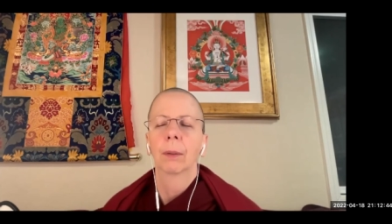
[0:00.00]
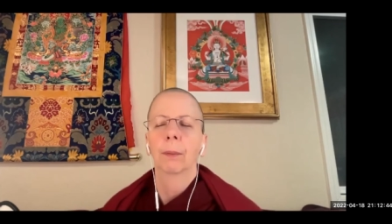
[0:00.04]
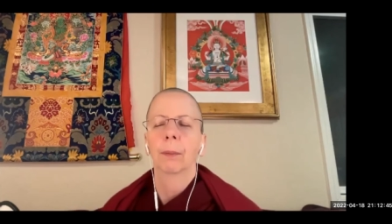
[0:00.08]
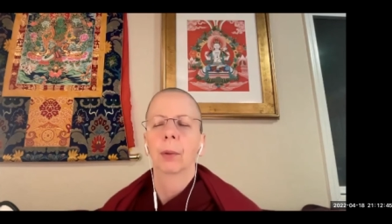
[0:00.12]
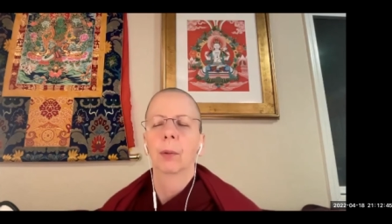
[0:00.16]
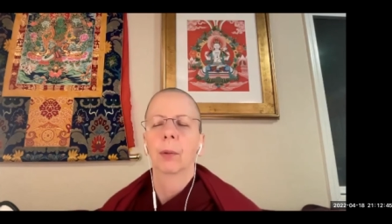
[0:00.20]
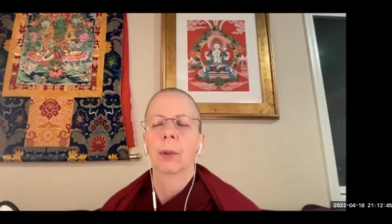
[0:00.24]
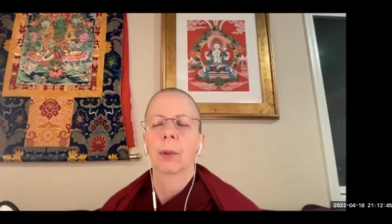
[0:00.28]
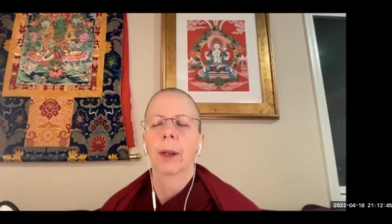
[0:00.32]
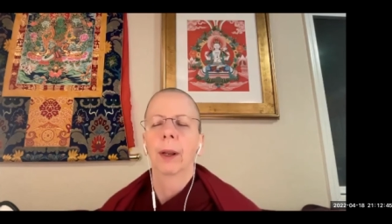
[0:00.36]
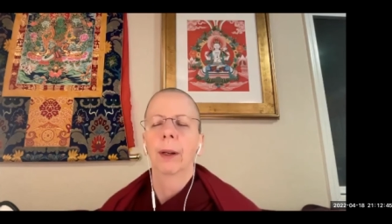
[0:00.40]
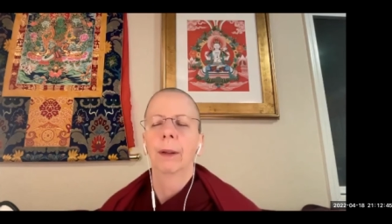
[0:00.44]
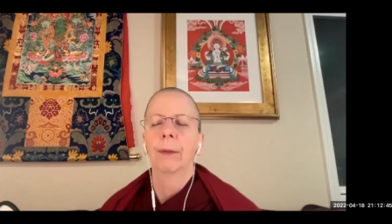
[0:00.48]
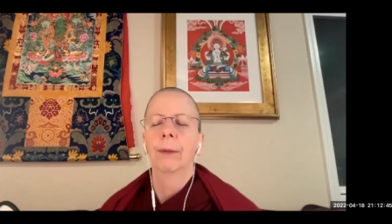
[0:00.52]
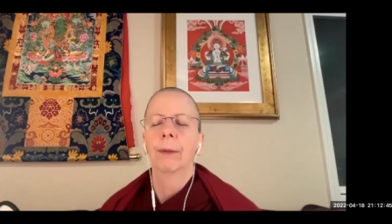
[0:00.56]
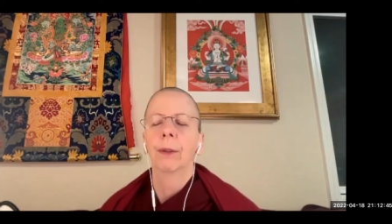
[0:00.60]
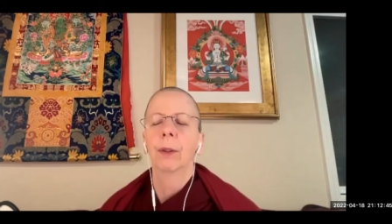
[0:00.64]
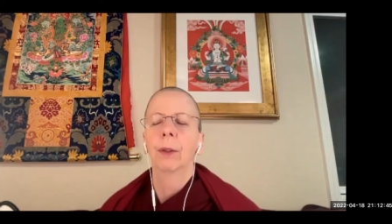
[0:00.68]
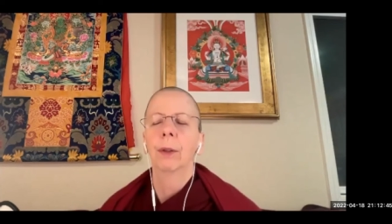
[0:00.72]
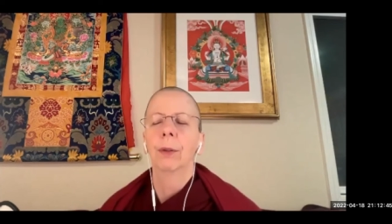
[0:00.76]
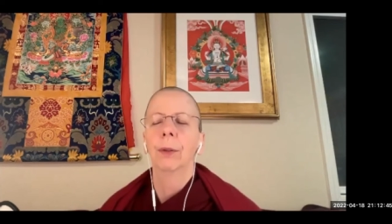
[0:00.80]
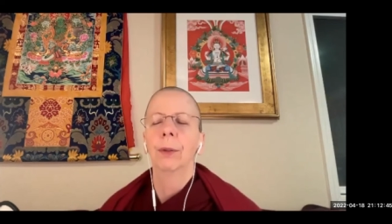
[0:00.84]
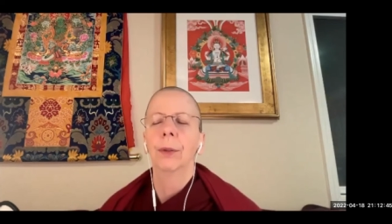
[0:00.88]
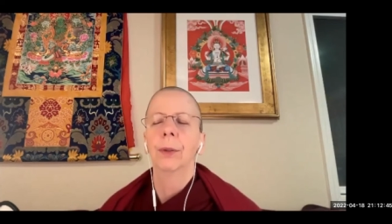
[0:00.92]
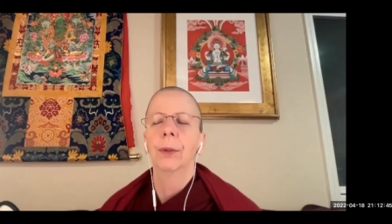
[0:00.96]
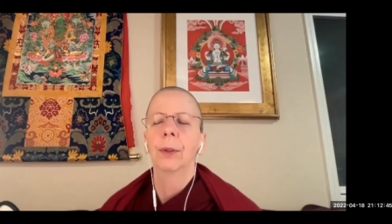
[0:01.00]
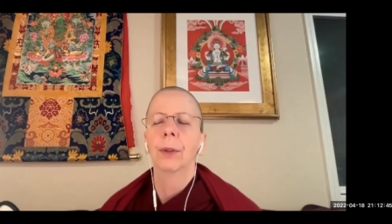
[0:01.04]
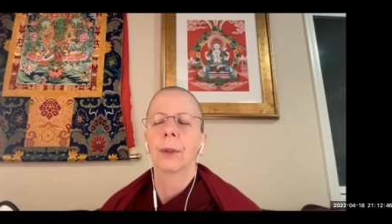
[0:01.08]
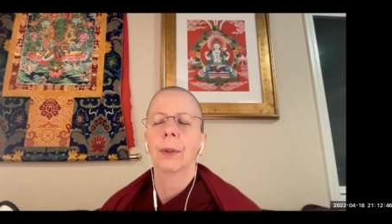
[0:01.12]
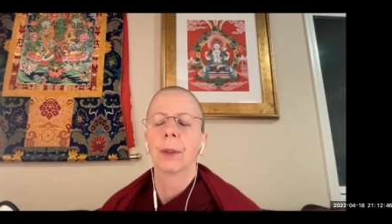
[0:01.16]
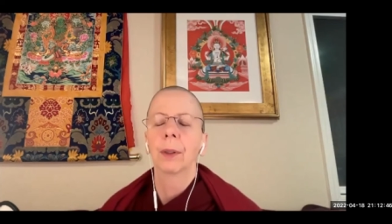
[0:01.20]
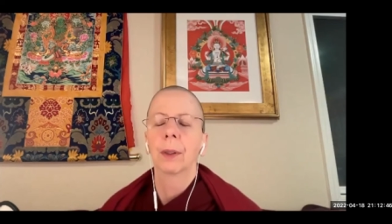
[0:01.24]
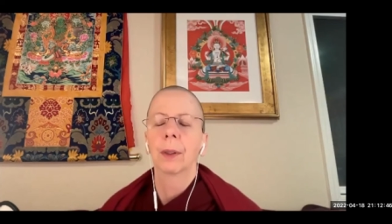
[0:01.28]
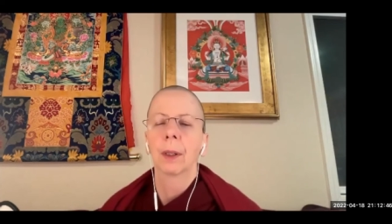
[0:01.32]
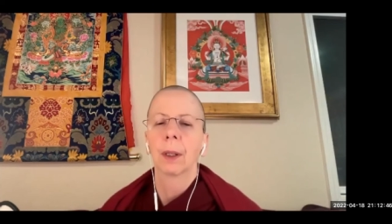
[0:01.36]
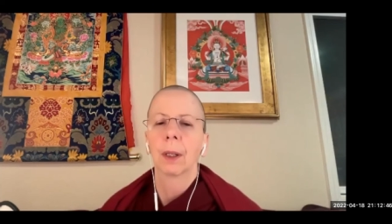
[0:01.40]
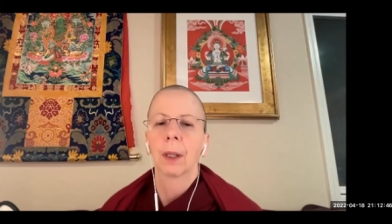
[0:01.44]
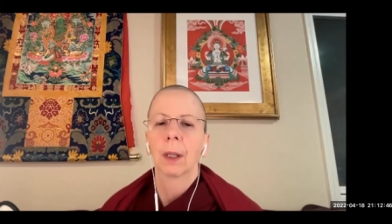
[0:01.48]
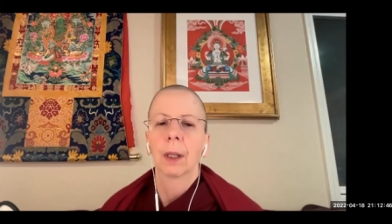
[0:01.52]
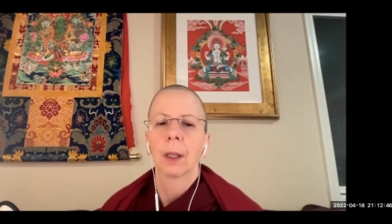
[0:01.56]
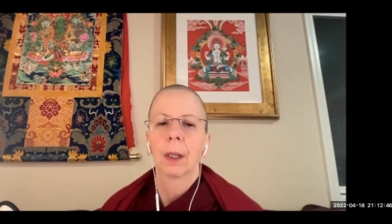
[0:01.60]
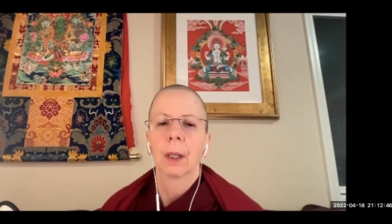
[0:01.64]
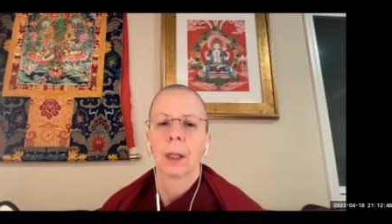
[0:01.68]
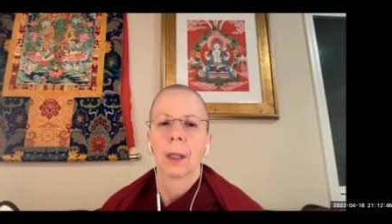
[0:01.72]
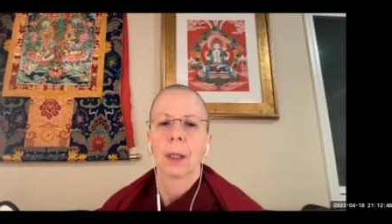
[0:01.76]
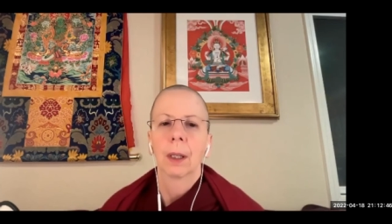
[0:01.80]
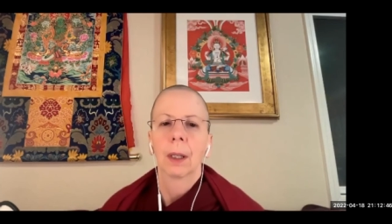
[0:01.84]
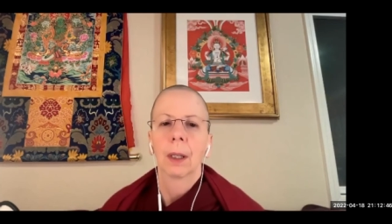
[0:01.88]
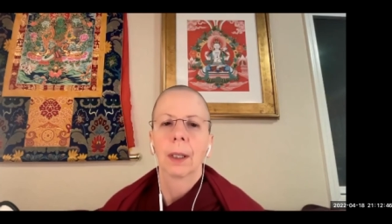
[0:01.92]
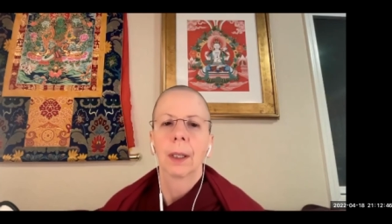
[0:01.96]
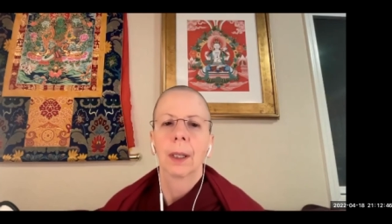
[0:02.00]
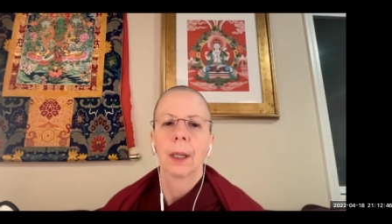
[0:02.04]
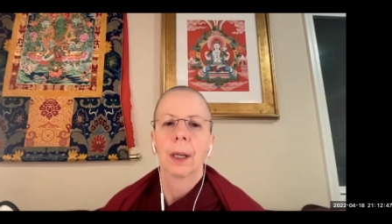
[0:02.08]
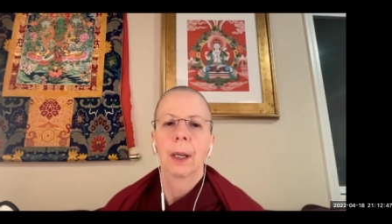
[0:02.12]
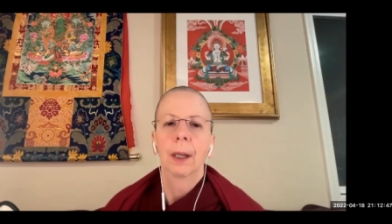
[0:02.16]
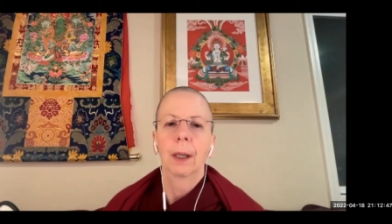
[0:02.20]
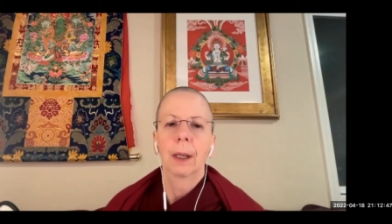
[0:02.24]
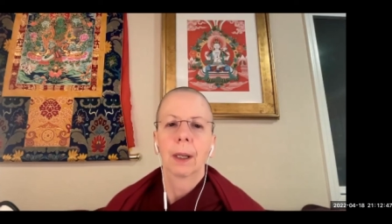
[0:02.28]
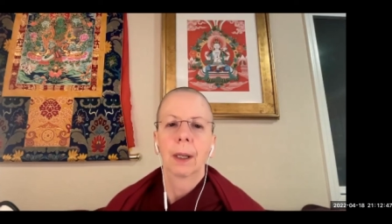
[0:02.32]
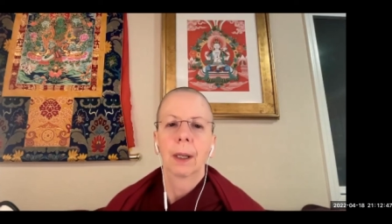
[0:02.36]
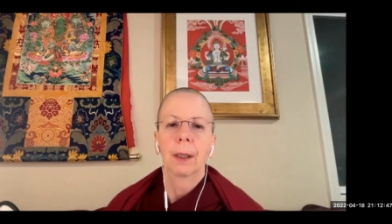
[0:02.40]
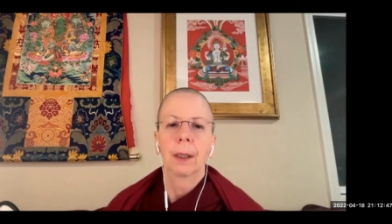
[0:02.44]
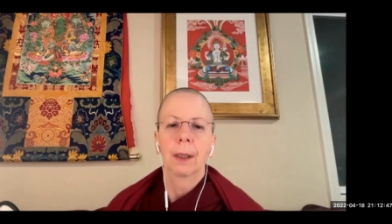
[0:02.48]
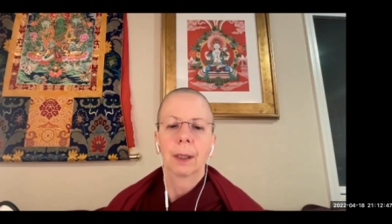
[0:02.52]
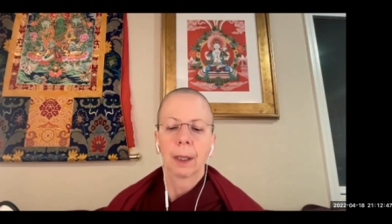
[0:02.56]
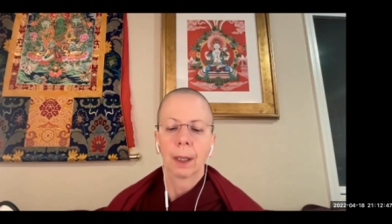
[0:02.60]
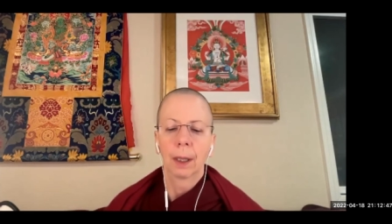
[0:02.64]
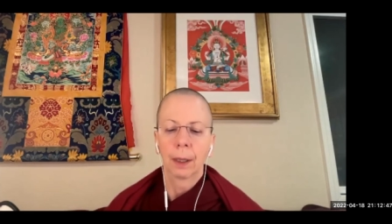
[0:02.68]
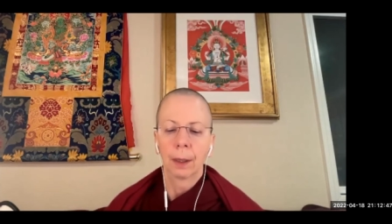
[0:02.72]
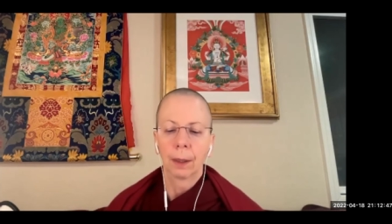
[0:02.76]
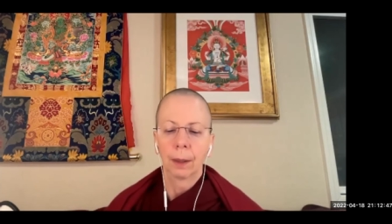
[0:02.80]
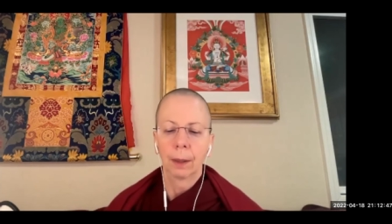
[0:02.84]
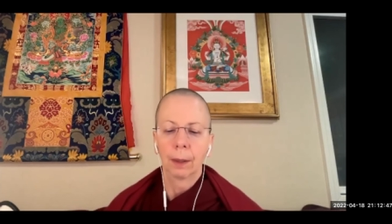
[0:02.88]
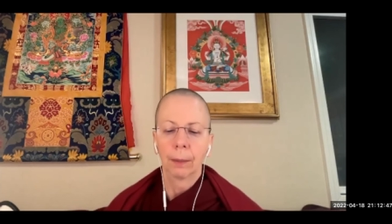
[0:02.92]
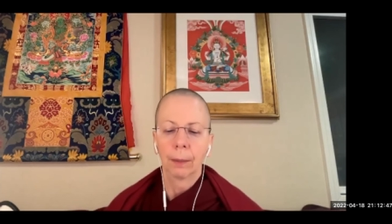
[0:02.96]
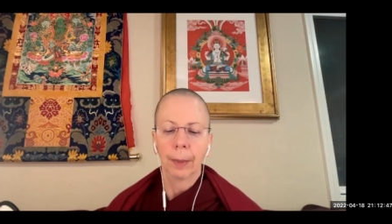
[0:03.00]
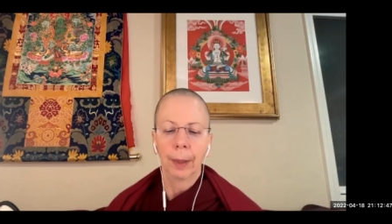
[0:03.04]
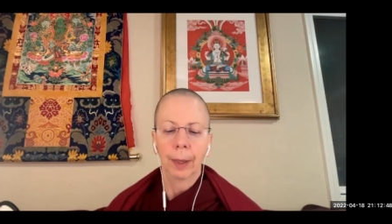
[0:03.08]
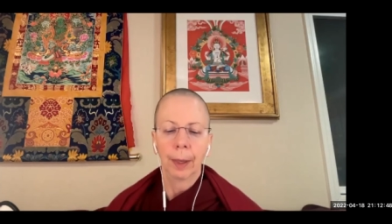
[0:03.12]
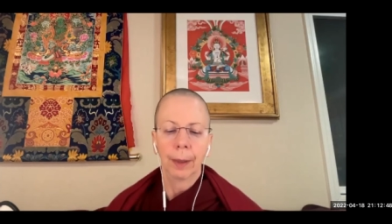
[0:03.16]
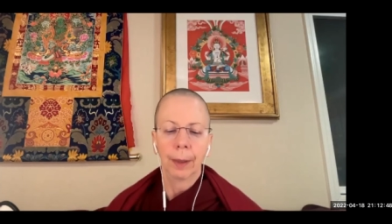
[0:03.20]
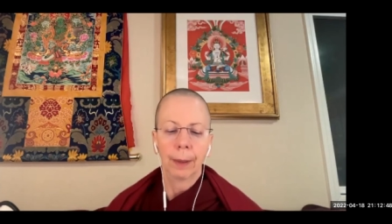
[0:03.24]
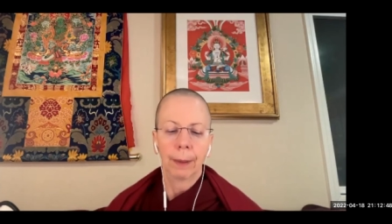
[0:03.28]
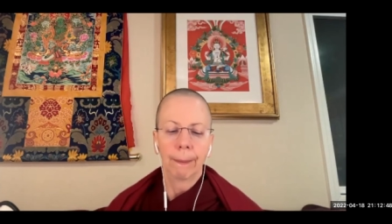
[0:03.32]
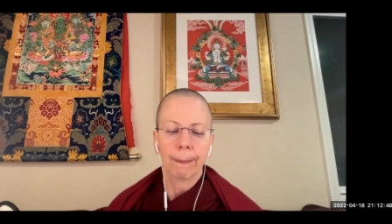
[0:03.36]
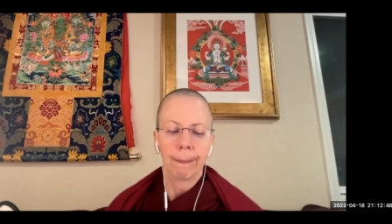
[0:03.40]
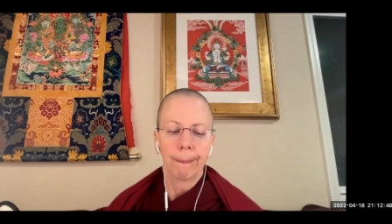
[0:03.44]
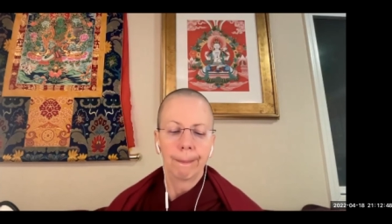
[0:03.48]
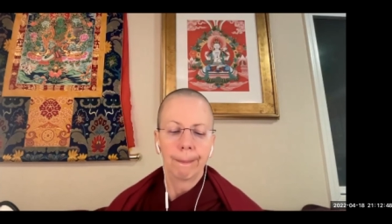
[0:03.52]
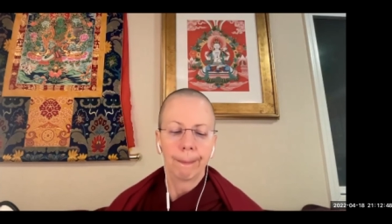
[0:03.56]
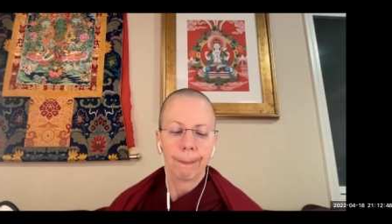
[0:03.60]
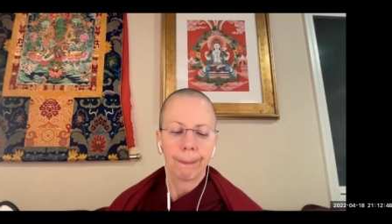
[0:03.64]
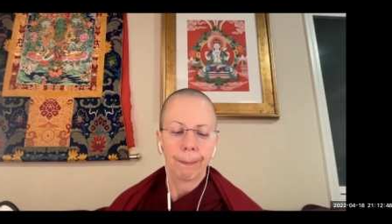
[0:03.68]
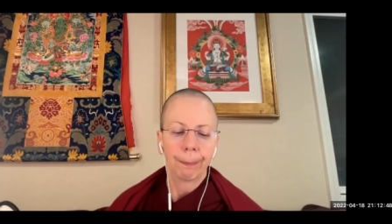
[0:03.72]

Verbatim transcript: born out of delusions, yet untainted by them.